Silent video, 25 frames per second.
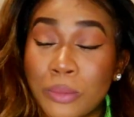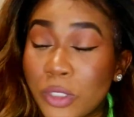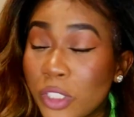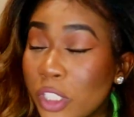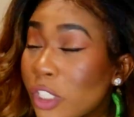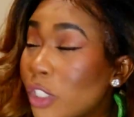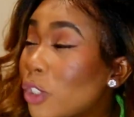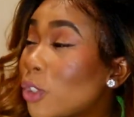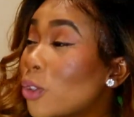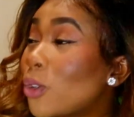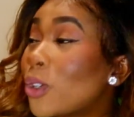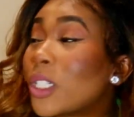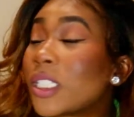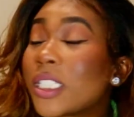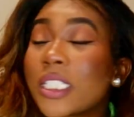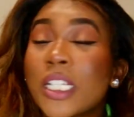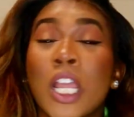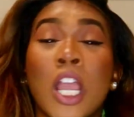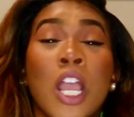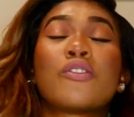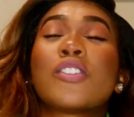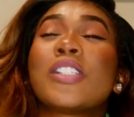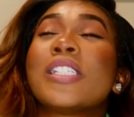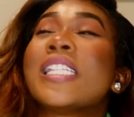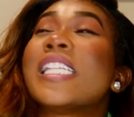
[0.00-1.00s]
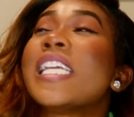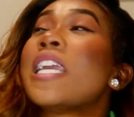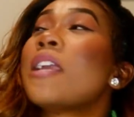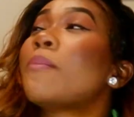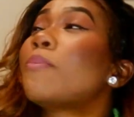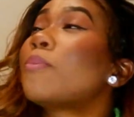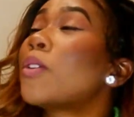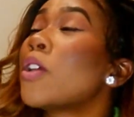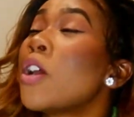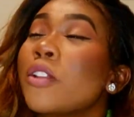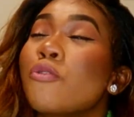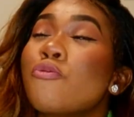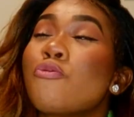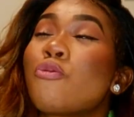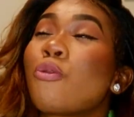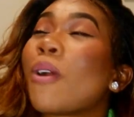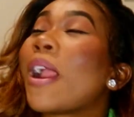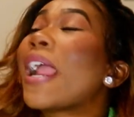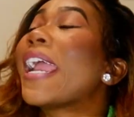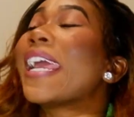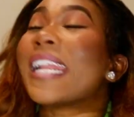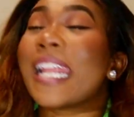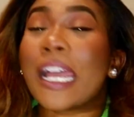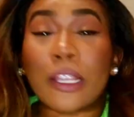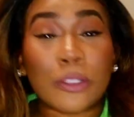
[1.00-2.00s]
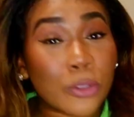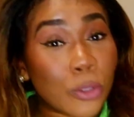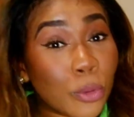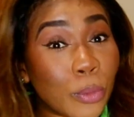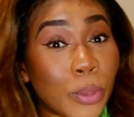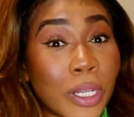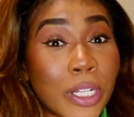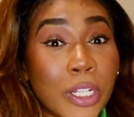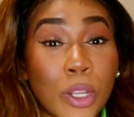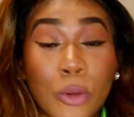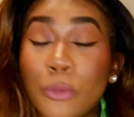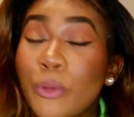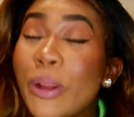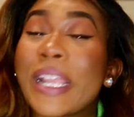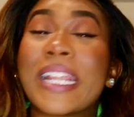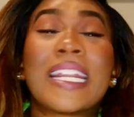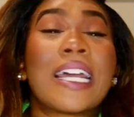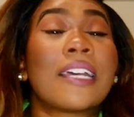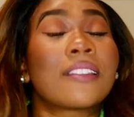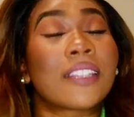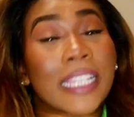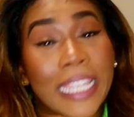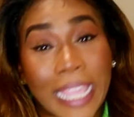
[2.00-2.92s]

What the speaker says: Just George leaped, ran out the window, ran out the